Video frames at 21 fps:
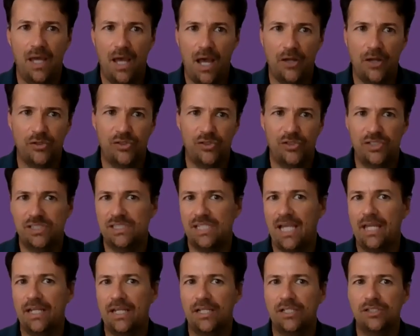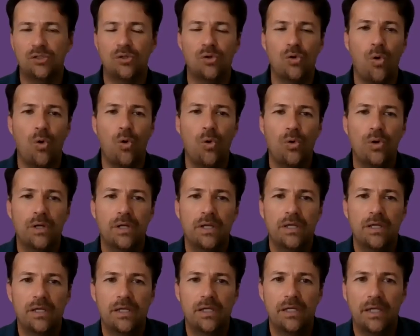and you're deciding to go
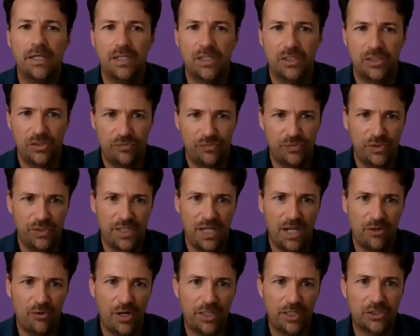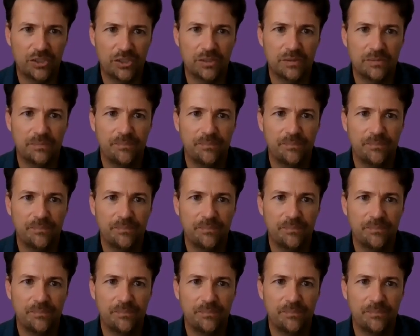in a different direction.